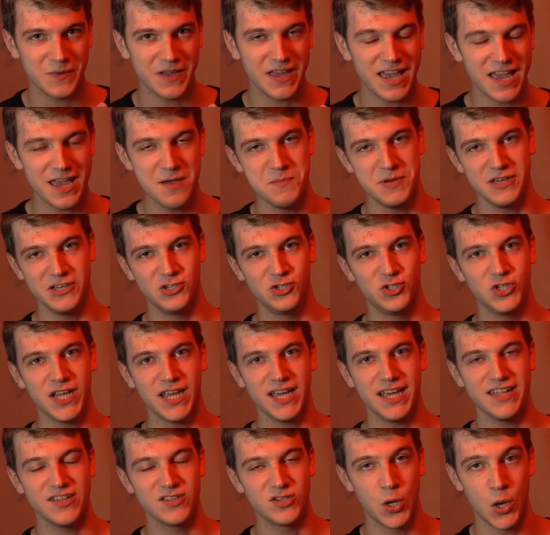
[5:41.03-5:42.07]
image
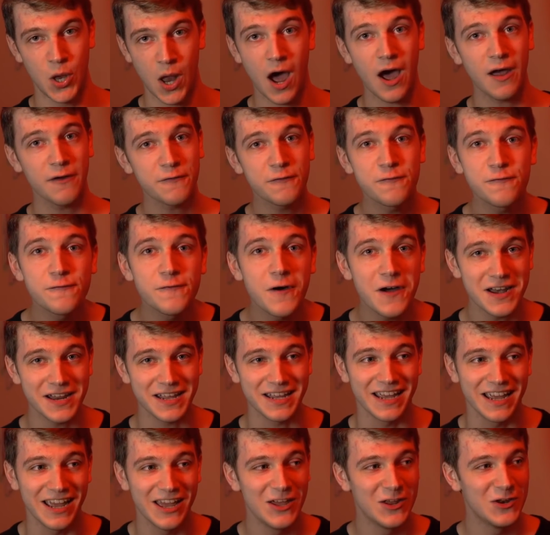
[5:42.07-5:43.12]
is not
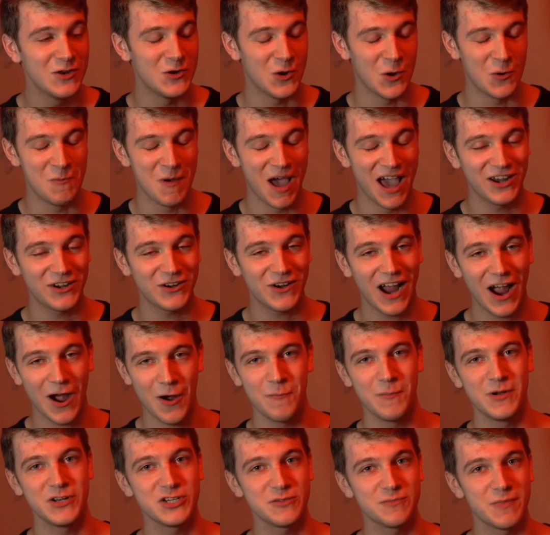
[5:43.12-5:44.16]
funny no matter
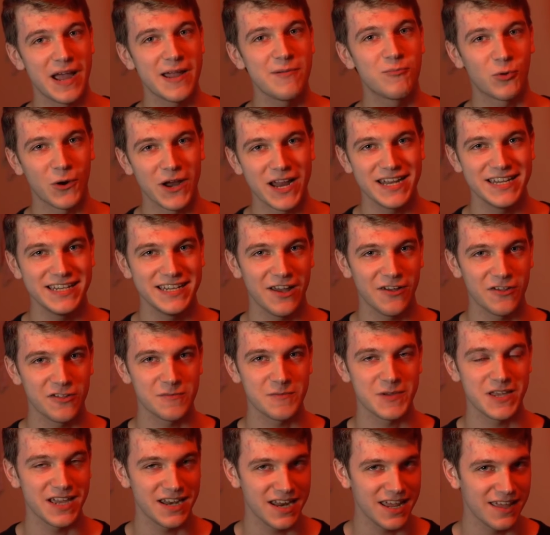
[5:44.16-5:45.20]
how much my brain
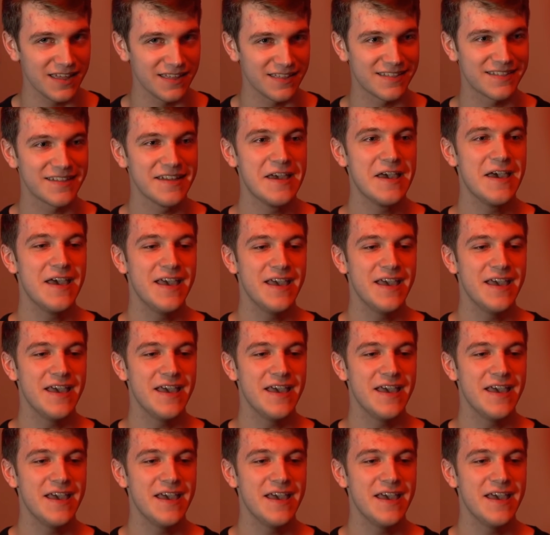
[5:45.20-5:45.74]
tells me it is.